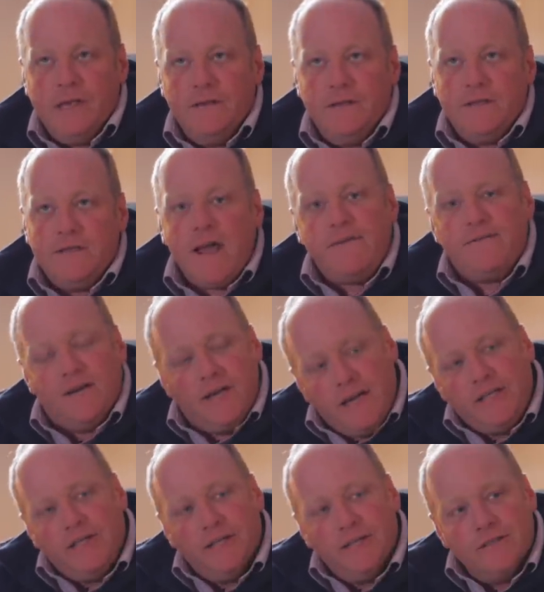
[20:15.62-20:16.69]
the, the
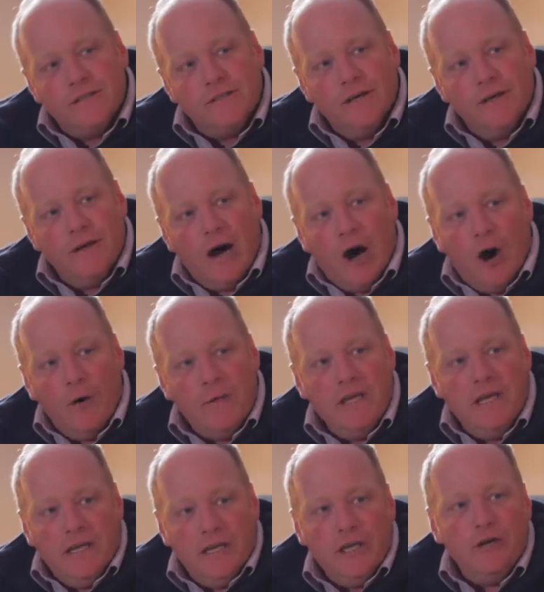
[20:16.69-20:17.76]
definitions that
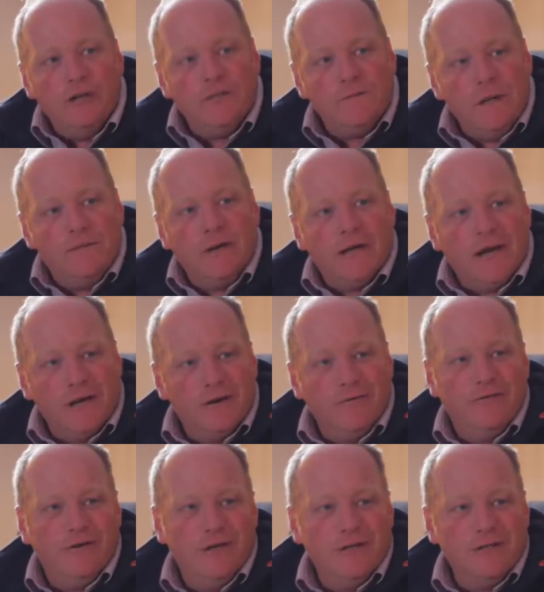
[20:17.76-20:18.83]
are being used,
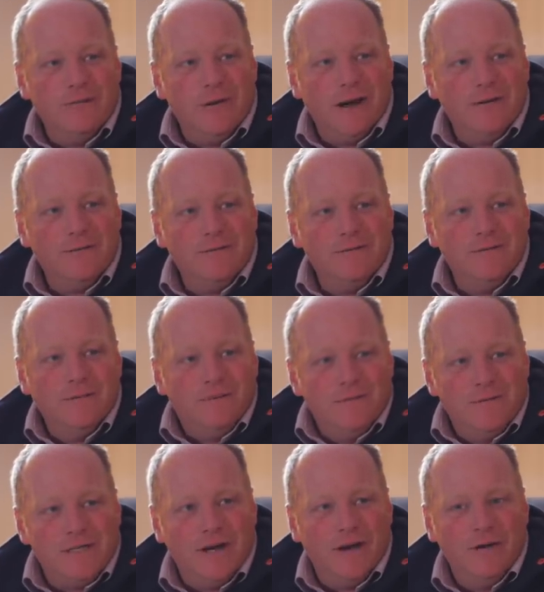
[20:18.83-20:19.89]
people are getting confused about.
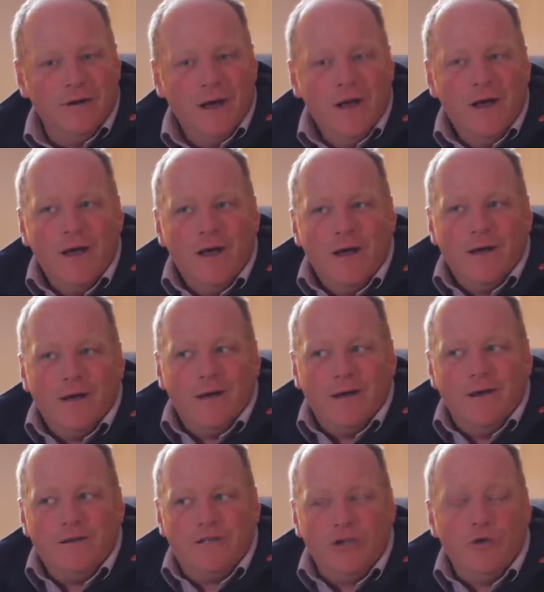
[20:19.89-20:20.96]
So
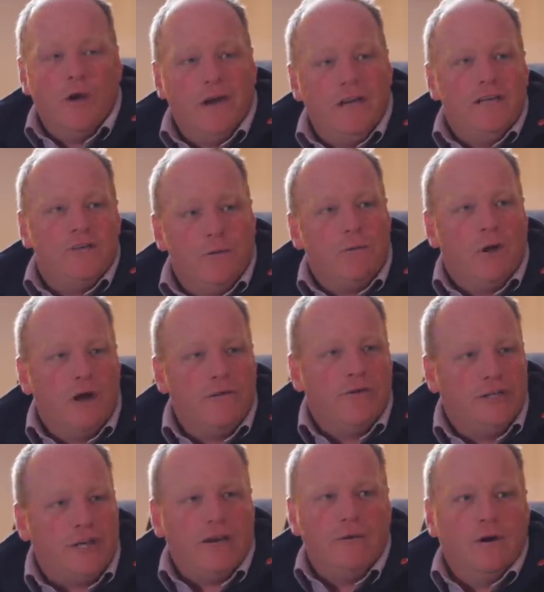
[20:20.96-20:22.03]
do I need to
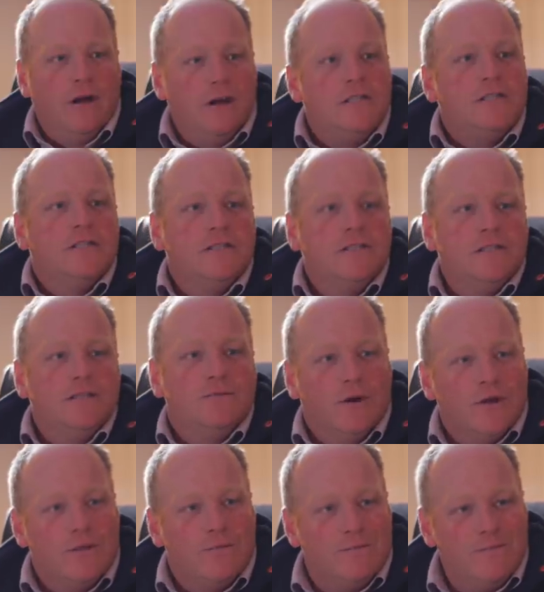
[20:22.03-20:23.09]
apply for a general
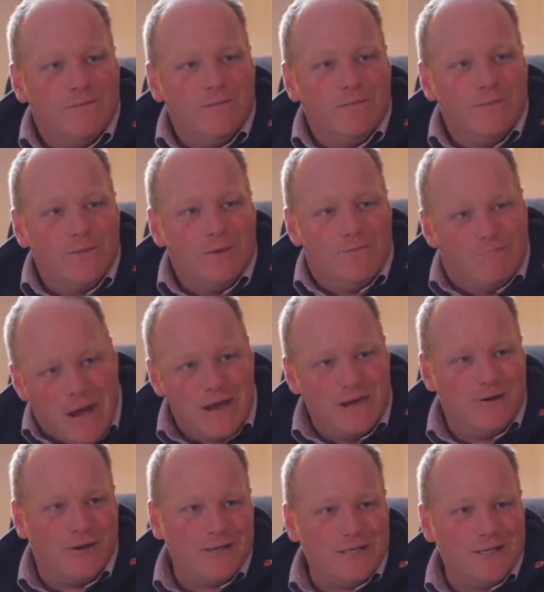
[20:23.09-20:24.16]
license? Is one of the
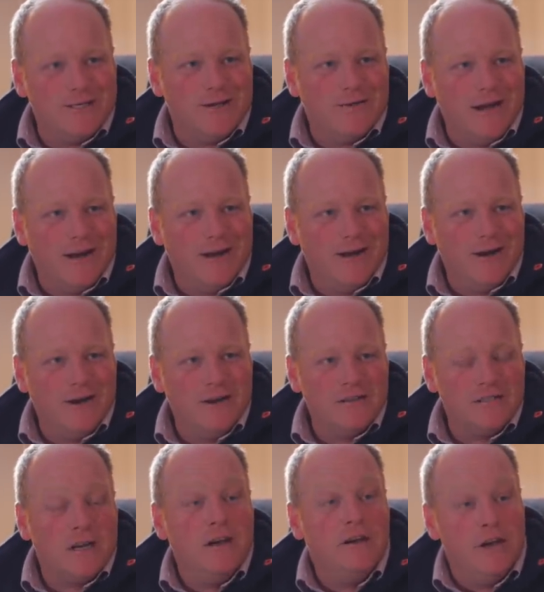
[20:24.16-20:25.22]
the main questions I'm
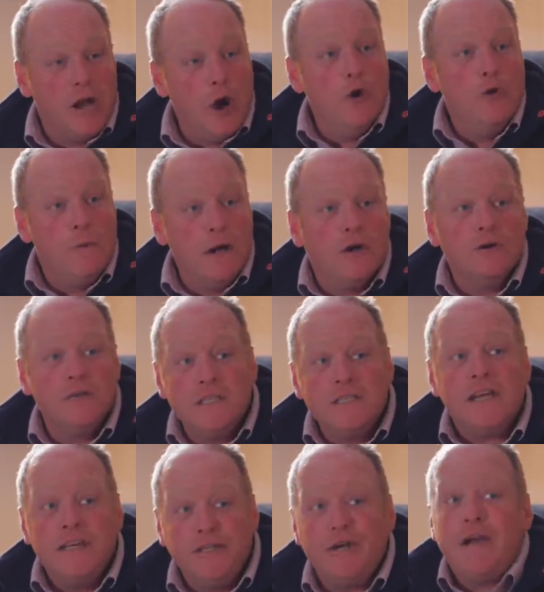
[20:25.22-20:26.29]
getting asked? No,
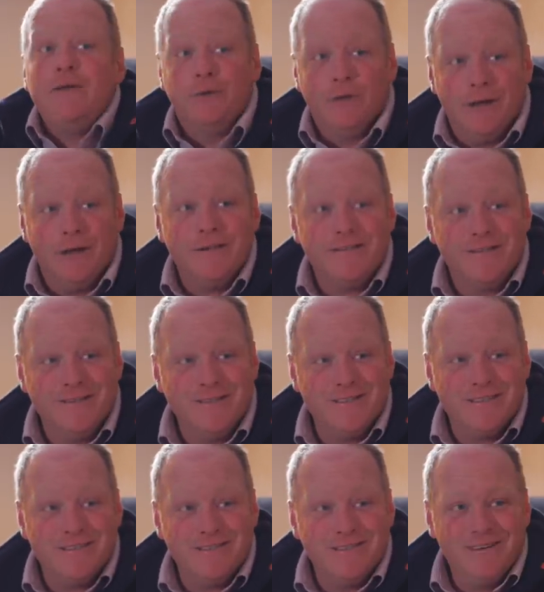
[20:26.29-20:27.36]
because it's a general
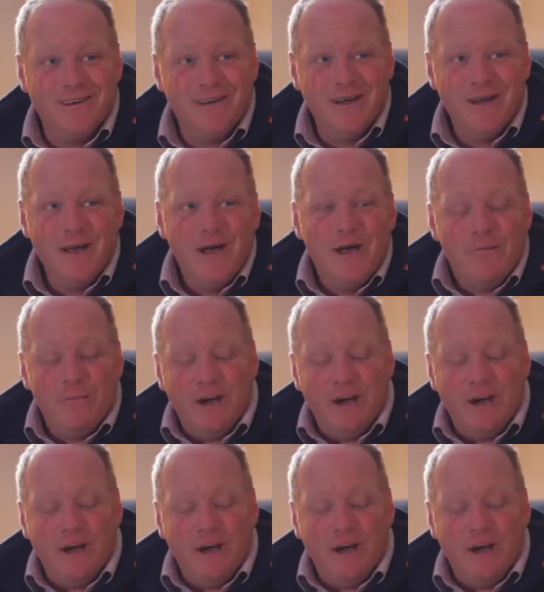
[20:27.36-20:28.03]
license. Yeah.